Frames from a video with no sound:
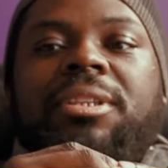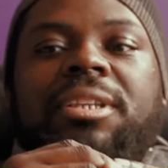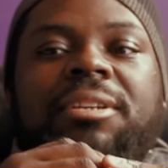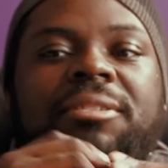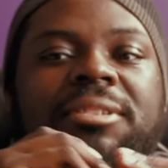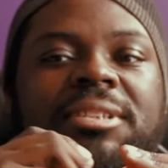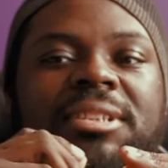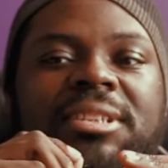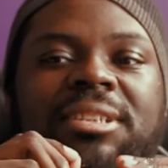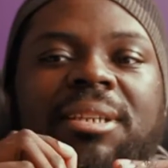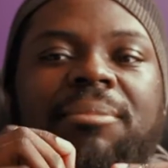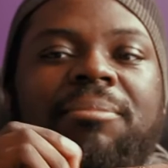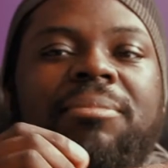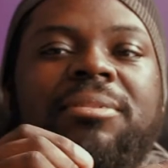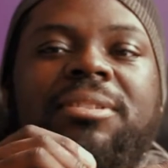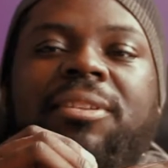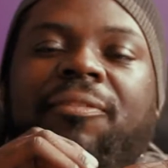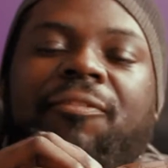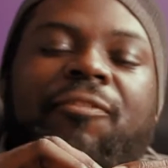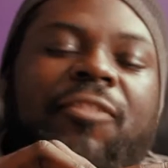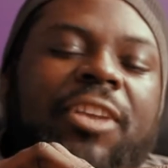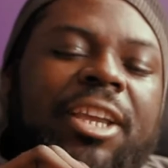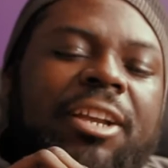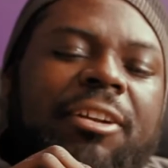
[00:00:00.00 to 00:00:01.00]
There's some the
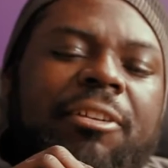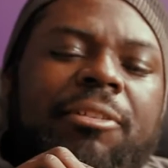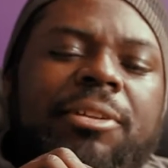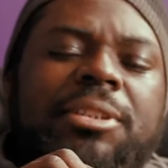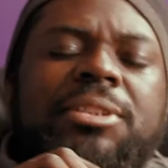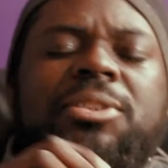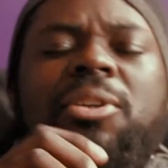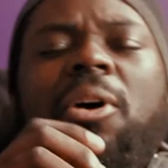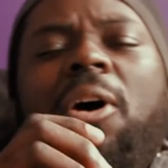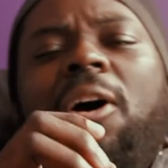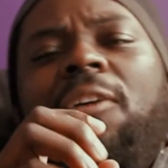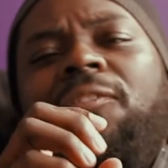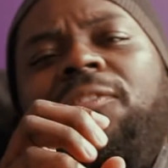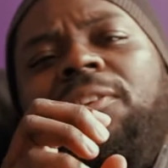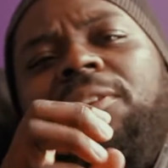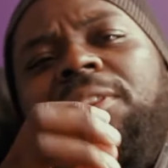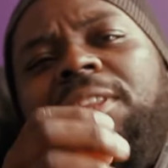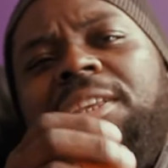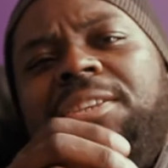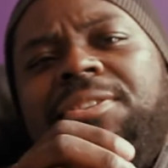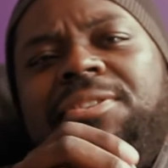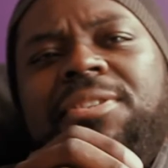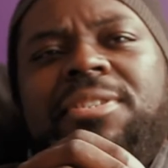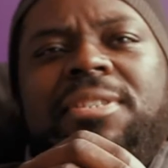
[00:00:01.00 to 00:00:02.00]
finger is off, or
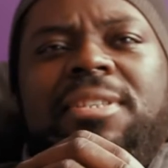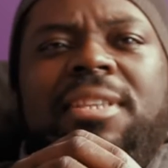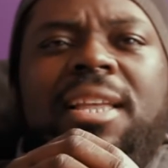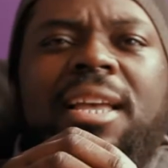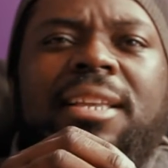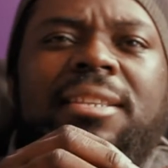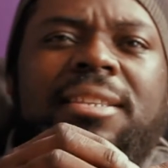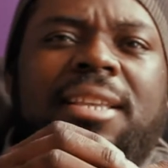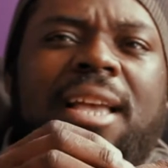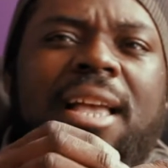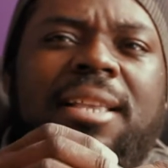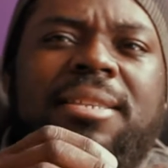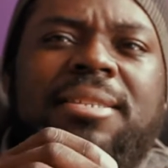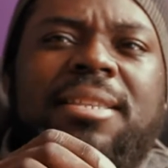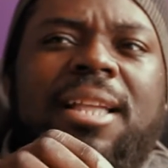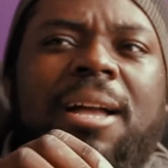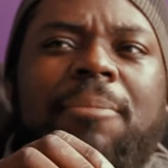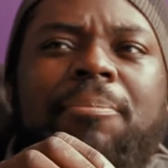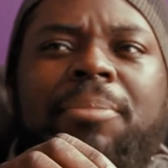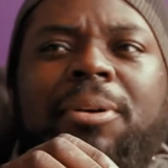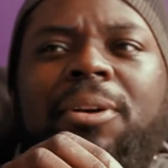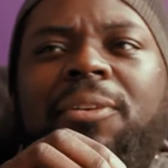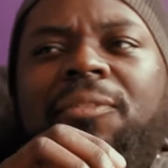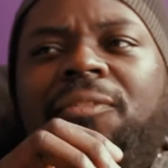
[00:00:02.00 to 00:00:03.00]
this is that that's
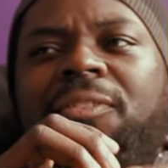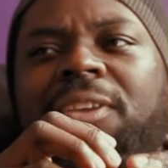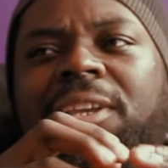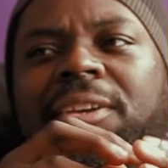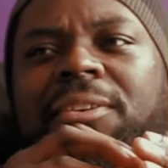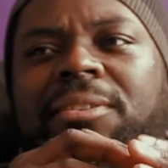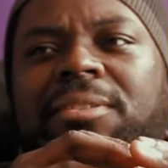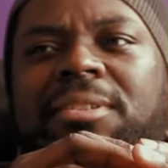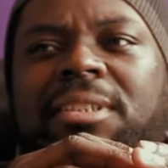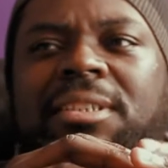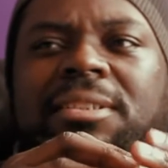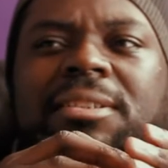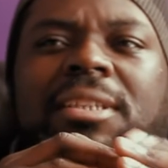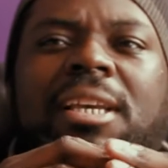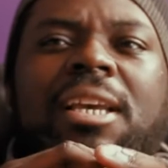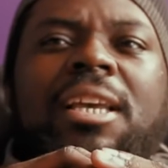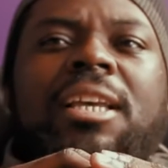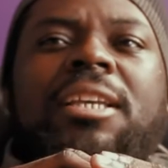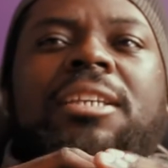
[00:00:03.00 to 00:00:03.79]
not perfect, or this.